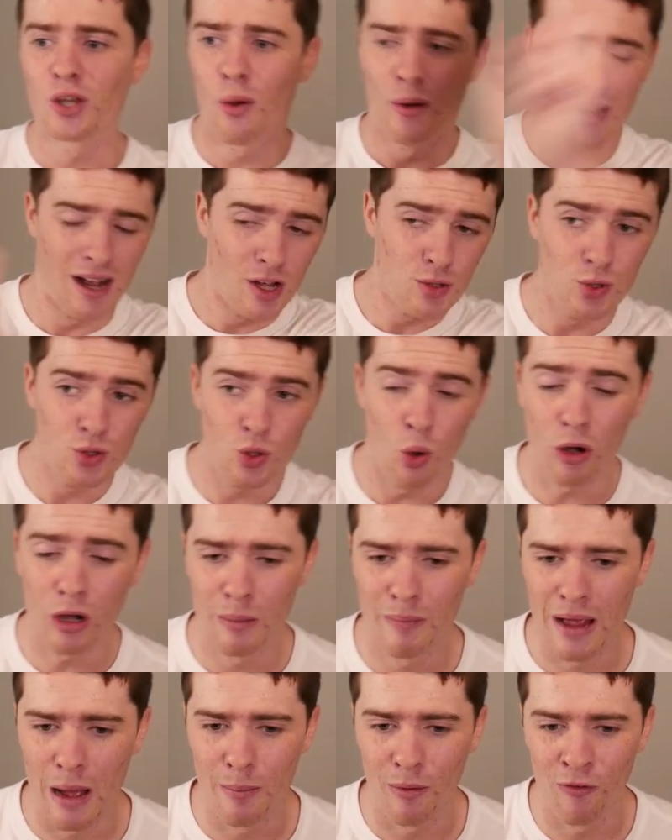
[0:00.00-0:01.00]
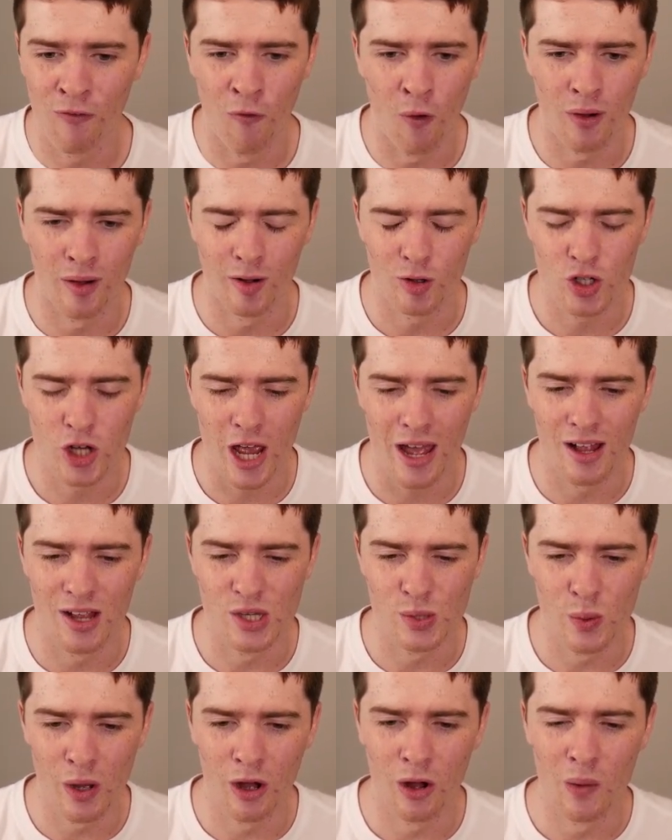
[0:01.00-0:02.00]
someone else was talking about before in chat
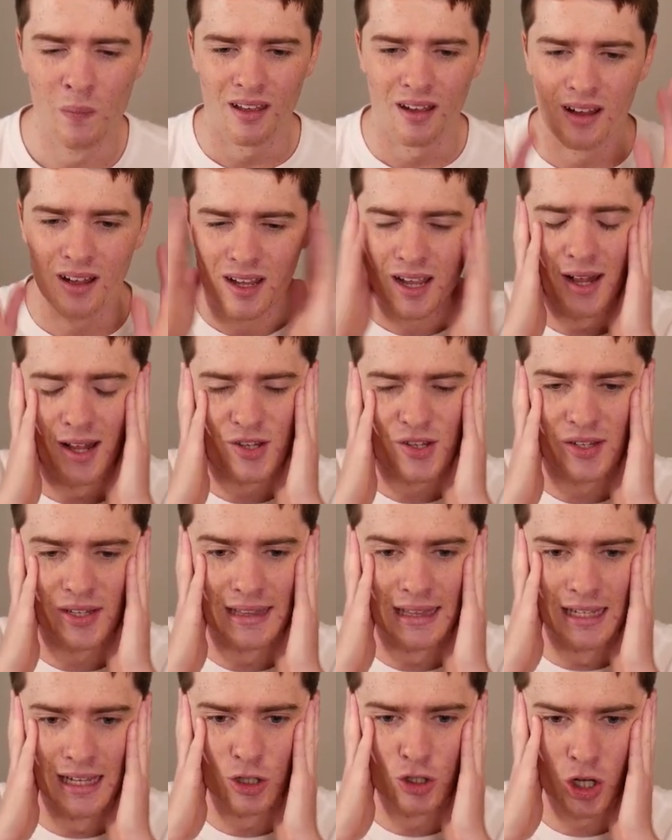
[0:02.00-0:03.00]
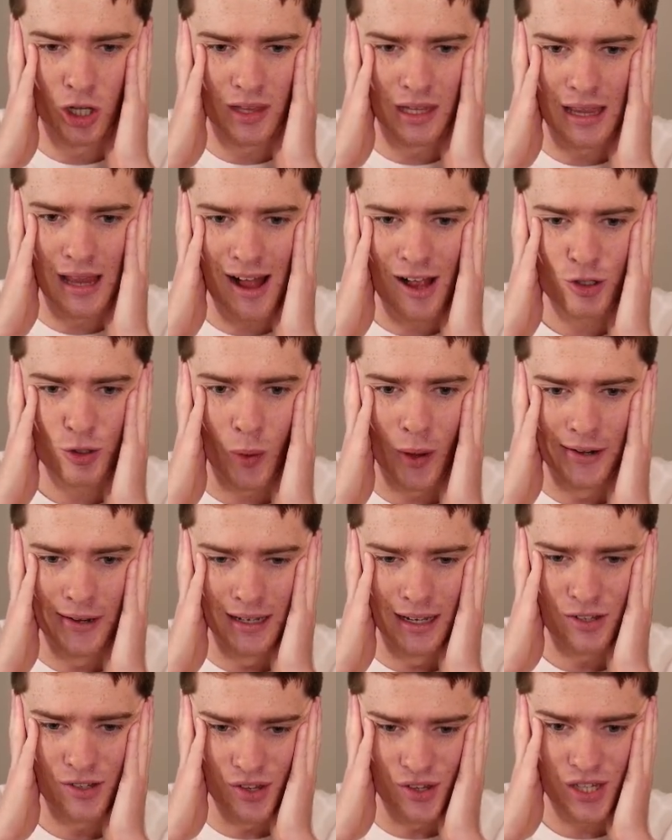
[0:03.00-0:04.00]
as well. Okay, this is legit the last one,
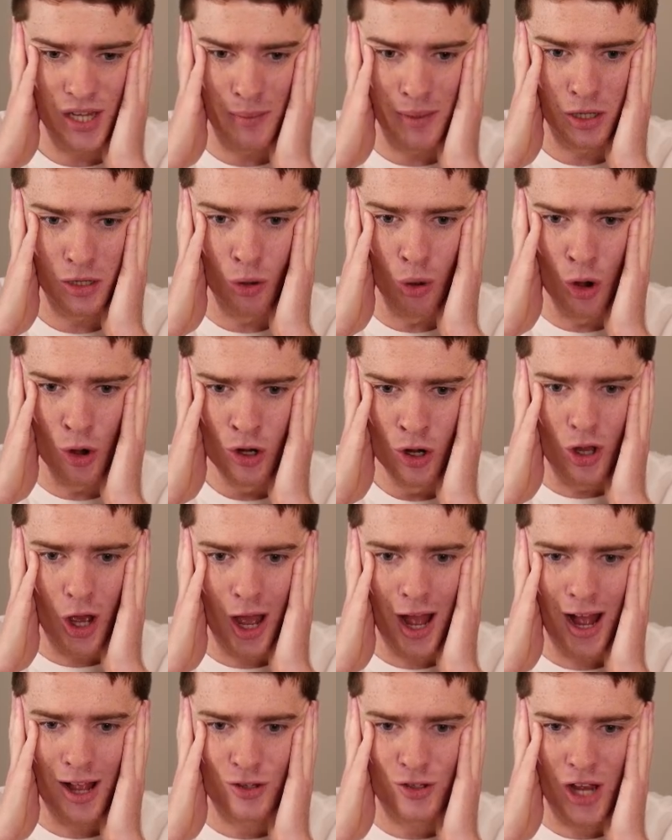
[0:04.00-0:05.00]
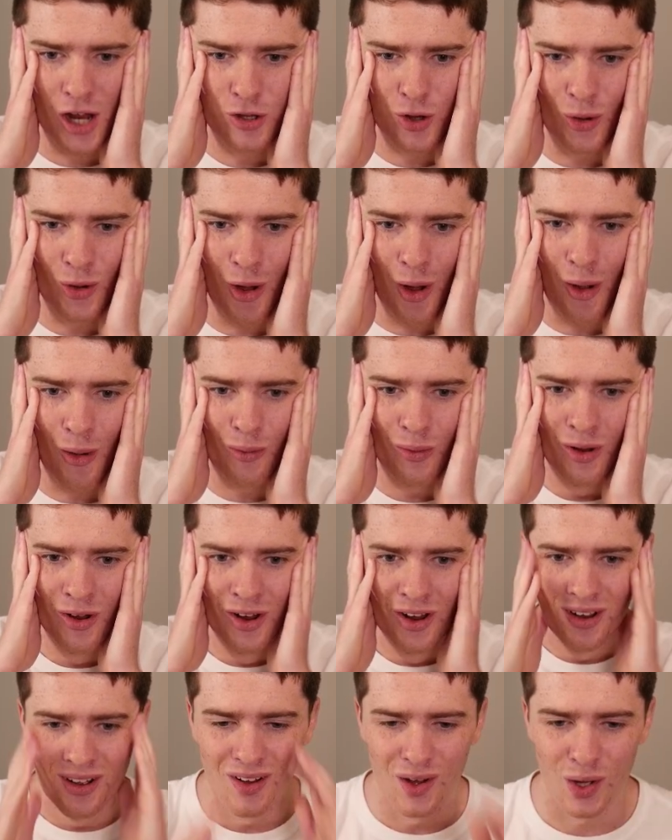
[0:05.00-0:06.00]
unless it's something good. Ah, Zatu, no.
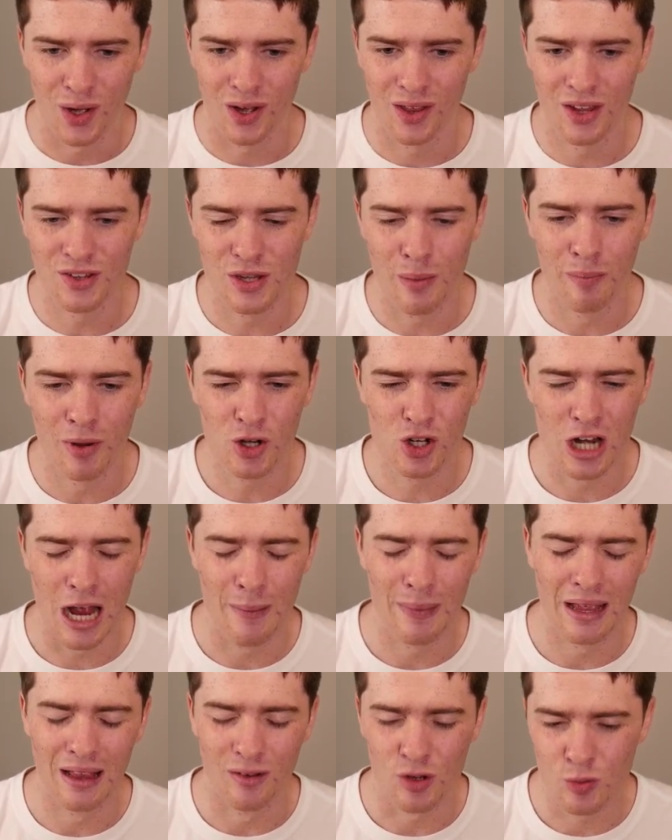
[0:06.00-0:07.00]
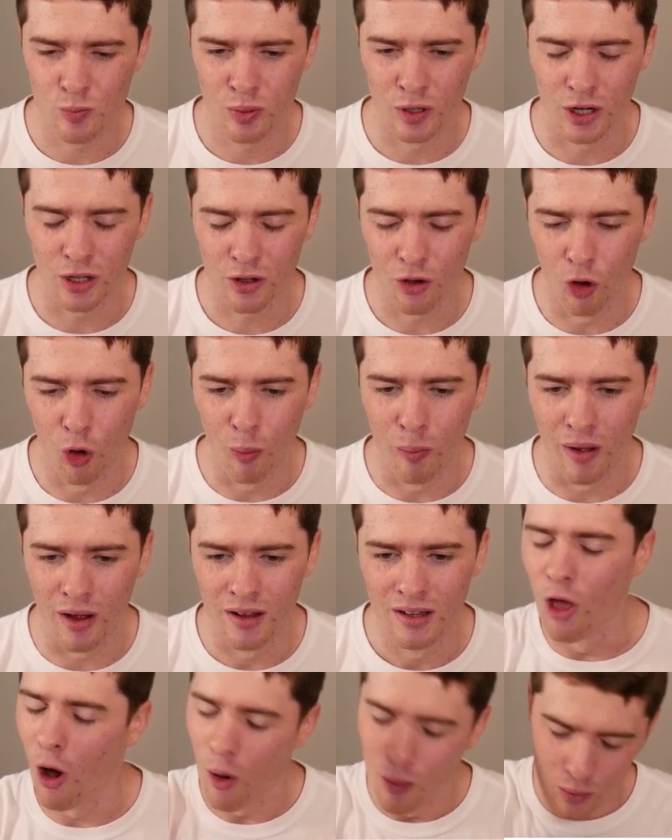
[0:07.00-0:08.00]
Oh, there's a bush out there that looks pretty cool,
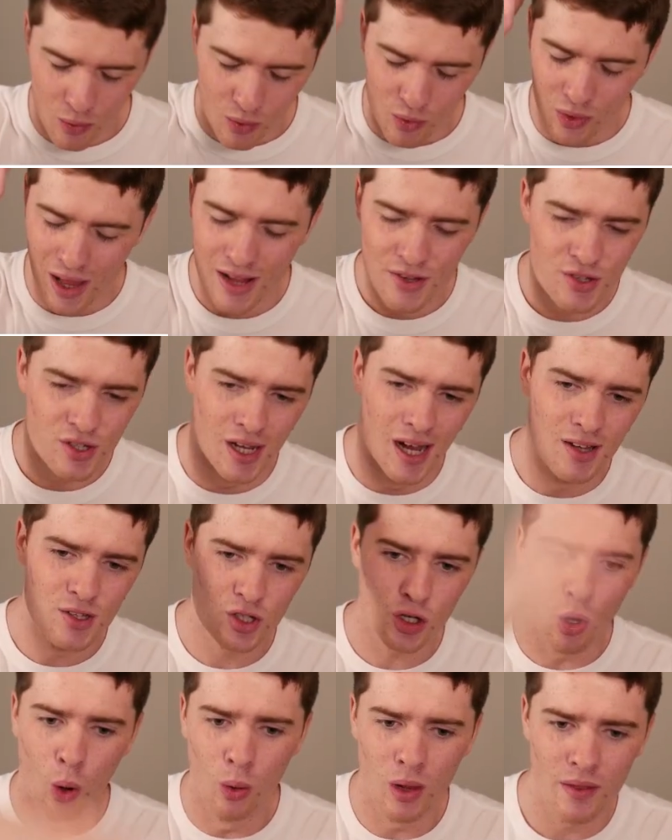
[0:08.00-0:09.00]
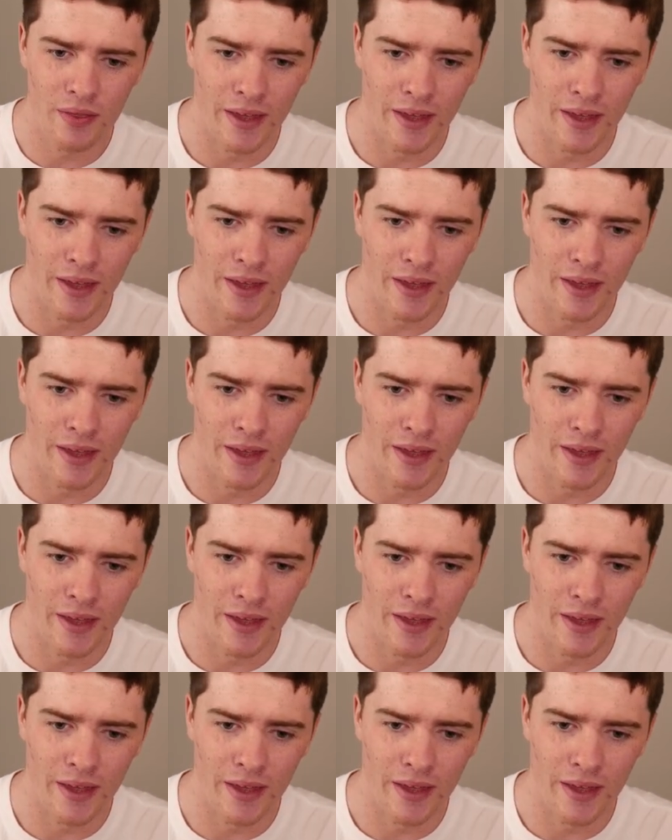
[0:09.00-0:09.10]
but no. Let's call